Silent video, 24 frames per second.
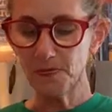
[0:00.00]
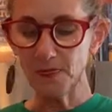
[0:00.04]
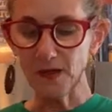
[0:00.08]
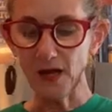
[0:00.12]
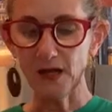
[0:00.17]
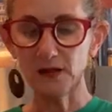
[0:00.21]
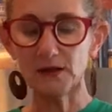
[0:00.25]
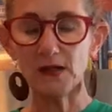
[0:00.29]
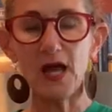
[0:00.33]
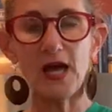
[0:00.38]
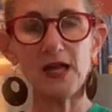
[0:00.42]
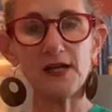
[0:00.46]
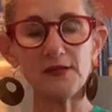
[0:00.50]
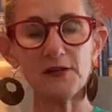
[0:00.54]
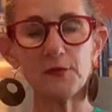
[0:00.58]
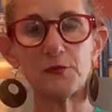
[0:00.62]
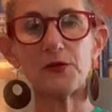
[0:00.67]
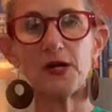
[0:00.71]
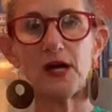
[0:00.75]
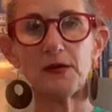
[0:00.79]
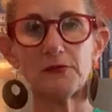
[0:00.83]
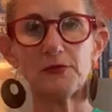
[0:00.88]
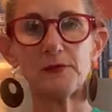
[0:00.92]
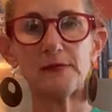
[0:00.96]
A lot of the
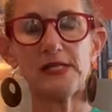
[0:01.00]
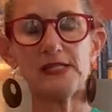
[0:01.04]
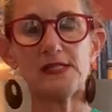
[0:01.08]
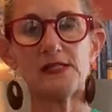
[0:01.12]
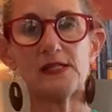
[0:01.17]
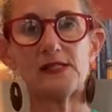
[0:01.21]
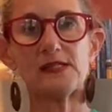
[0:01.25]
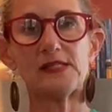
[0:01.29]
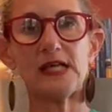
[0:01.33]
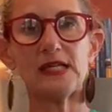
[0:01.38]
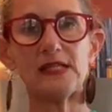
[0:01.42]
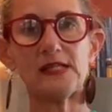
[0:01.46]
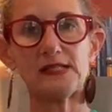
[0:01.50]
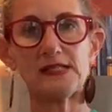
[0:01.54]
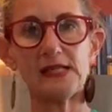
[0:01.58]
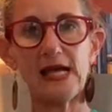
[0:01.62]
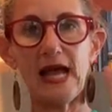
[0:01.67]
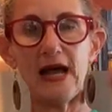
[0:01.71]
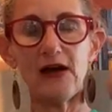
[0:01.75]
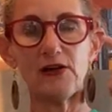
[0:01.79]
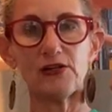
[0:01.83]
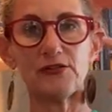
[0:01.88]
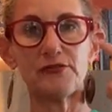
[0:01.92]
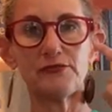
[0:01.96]
problem is that it's
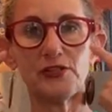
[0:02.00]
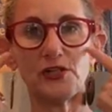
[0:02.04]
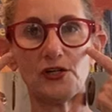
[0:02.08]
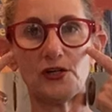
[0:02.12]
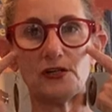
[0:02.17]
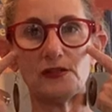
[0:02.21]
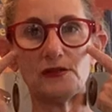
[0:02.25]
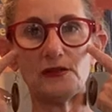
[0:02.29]
out of your